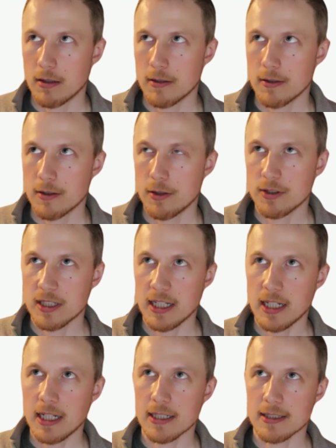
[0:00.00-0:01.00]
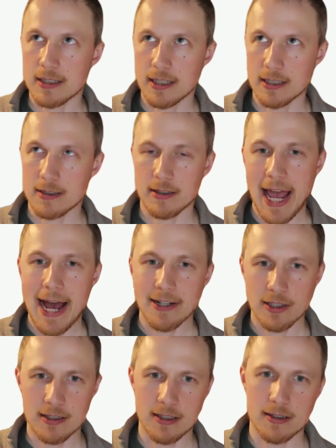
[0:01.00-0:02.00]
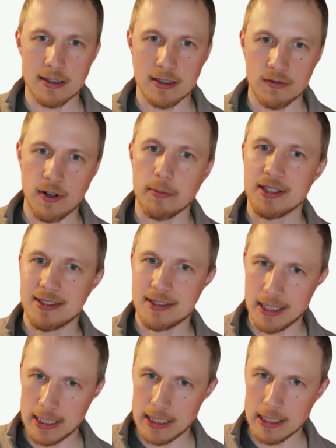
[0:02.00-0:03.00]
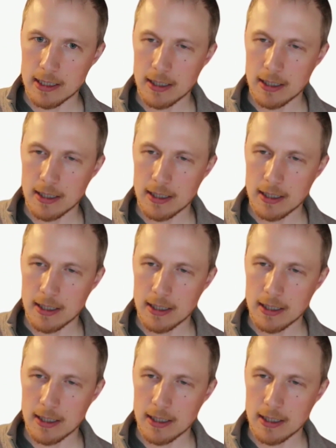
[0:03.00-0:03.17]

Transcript: who's getting cash assistance from the city